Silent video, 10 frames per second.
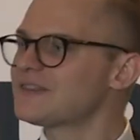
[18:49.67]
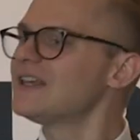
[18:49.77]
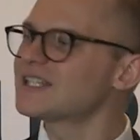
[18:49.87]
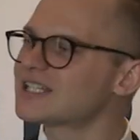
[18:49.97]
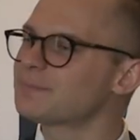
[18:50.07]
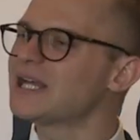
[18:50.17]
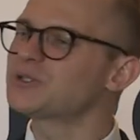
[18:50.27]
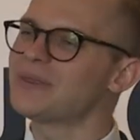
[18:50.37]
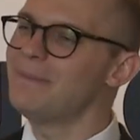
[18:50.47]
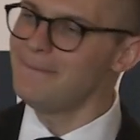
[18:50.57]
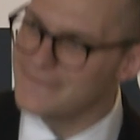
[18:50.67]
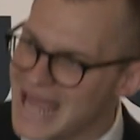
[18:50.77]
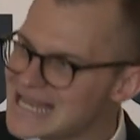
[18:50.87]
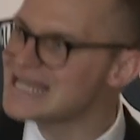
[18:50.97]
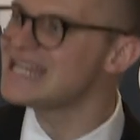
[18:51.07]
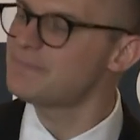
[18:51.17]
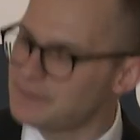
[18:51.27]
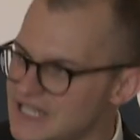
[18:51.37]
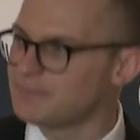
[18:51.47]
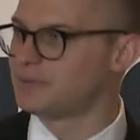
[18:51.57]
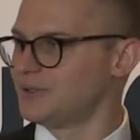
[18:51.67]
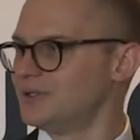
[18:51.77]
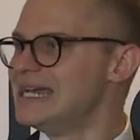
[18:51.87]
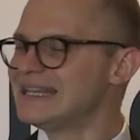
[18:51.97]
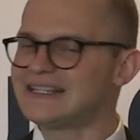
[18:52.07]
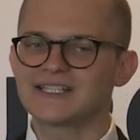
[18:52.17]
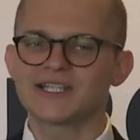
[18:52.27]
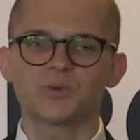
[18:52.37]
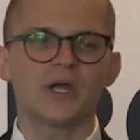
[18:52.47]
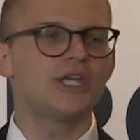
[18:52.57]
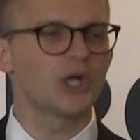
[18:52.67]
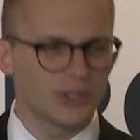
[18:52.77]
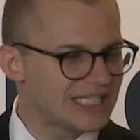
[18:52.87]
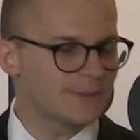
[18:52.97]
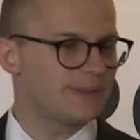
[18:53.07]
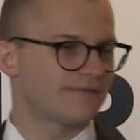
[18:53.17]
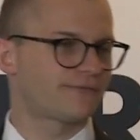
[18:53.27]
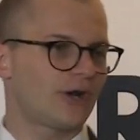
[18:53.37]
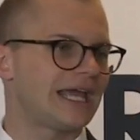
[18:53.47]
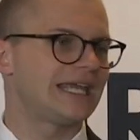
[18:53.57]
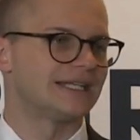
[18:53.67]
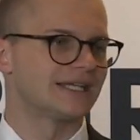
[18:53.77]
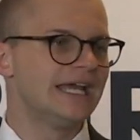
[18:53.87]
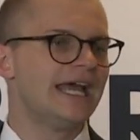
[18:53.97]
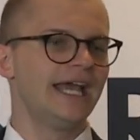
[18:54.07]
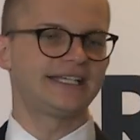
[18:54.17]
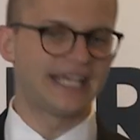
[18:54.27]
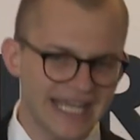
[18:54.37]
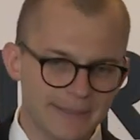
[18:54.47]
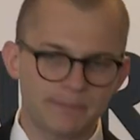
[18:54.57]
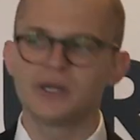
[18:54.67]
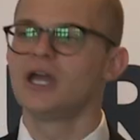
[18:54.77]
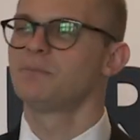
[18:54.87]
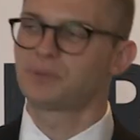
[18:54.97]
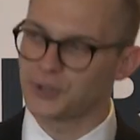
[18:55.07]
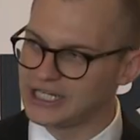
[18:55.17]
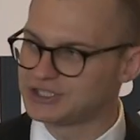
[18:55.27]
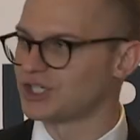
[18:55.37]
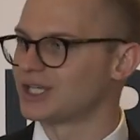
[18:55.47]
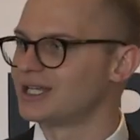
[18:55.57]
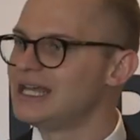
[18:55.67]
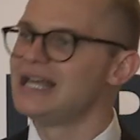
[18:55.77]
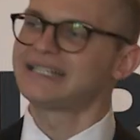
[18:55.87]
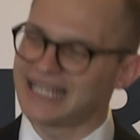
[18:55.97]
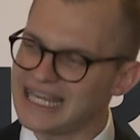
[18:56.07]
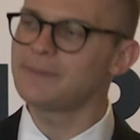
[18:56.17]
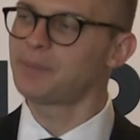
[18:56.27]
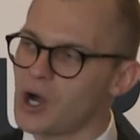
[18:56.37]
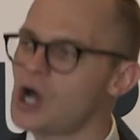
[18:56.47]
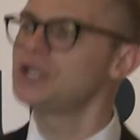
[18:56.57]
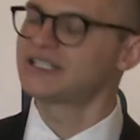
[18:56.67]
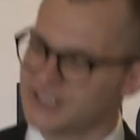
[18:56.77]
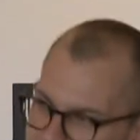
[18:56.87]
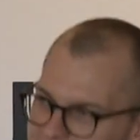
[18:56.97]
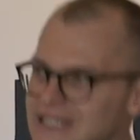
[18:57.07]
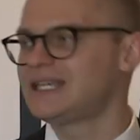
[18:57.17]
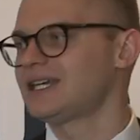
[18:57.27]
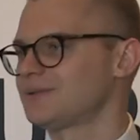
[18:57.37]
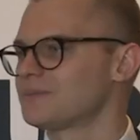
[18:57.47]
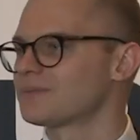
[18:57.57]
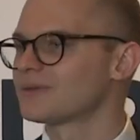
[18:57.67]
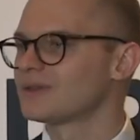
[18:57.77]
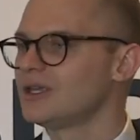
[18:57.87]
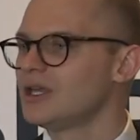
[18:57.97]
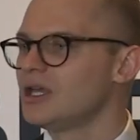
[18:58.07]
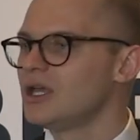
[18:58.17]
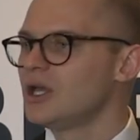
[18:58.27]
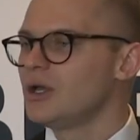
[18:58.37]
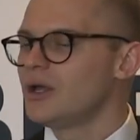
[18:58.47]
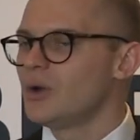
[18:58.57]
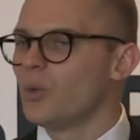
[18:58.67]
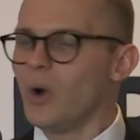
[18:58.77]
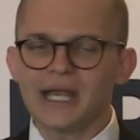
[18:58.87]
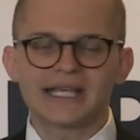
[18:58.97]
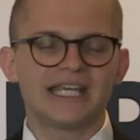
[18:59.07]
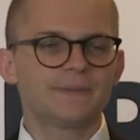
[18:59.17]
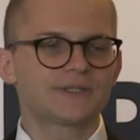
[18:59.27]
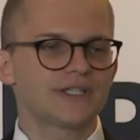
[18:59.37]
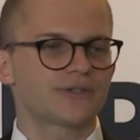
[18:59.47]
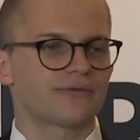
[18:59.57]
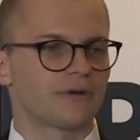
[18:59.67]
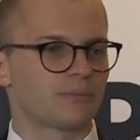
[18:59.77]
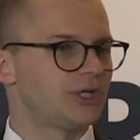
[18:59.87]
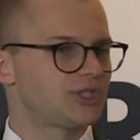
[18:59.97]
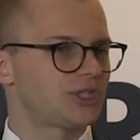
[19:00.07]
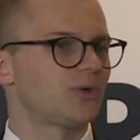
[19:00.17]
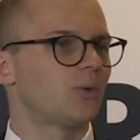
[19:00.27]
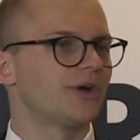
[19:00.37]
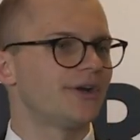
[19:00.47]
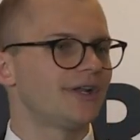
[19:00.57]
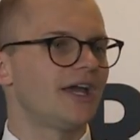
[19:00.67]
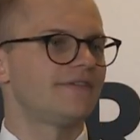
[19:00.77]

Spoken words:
This is the place with many people. This is where you don't need to be afraid. Keep preaching. Keep on speaking. What keeps us from preaching the word?